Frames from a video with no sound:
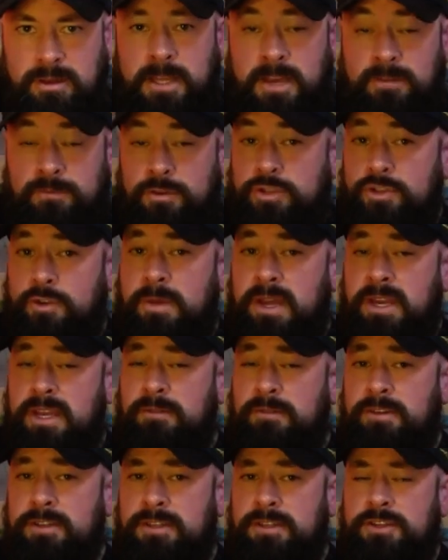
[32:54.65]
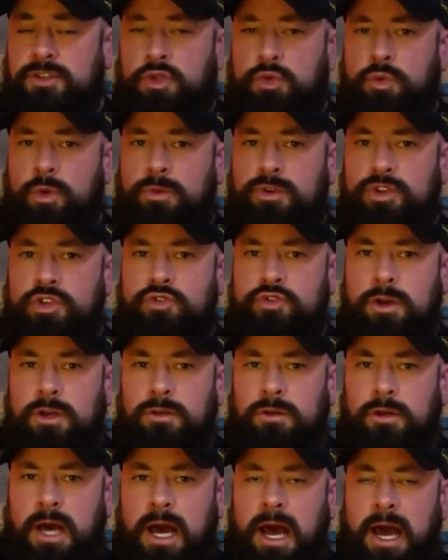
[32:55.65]
And for so many of us, this is where we
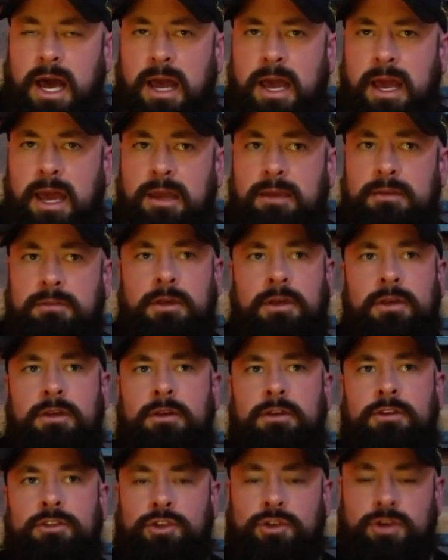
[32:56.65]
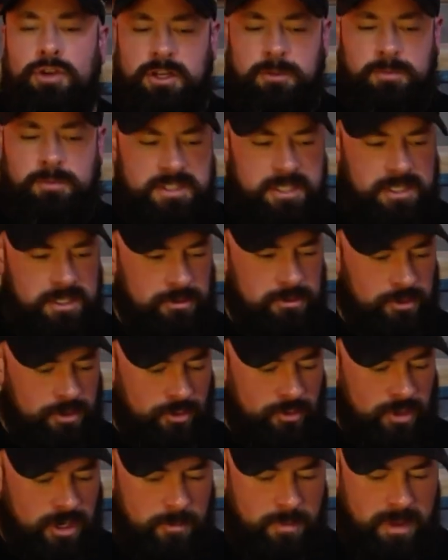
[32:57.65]
struggle. You're in a particular
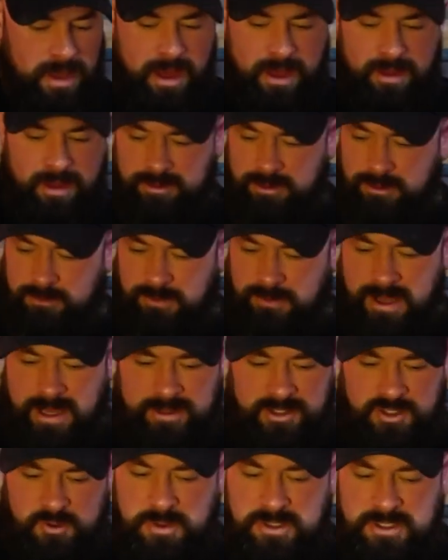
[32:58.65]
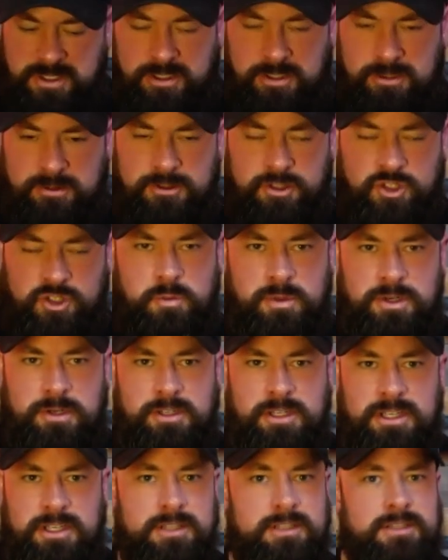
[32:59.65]
career path. You've had this particular
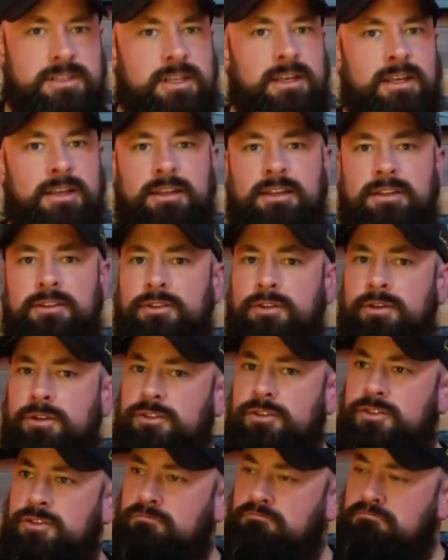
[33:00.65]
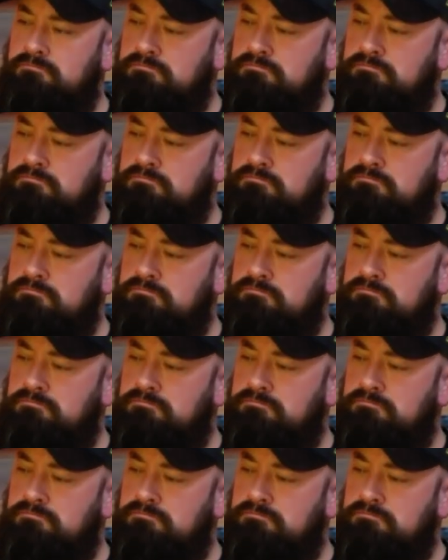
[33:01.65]
experience. It's